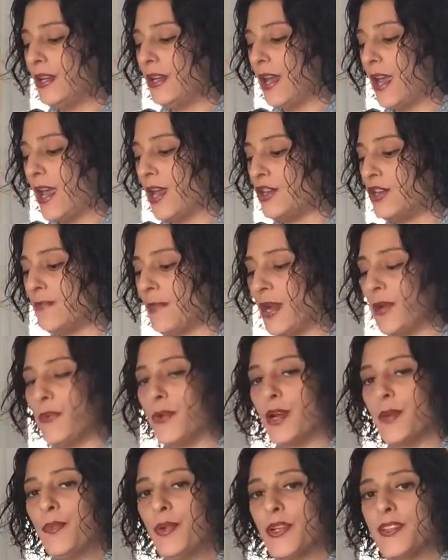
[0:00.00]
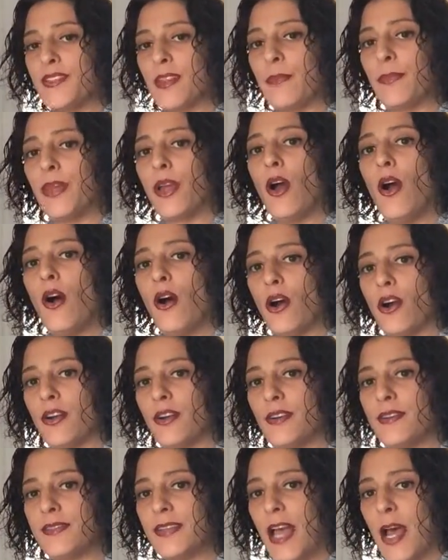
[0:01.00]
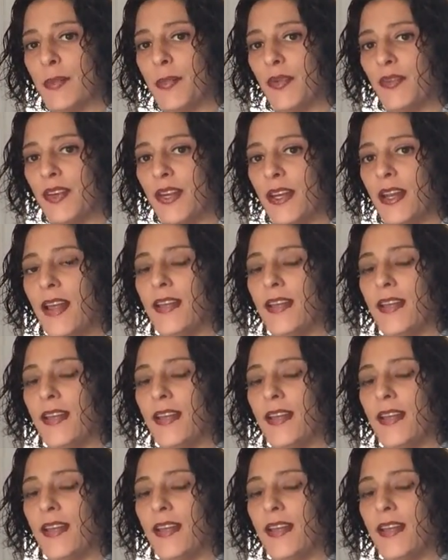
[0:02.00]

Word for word: and you might want to put something hard on top of it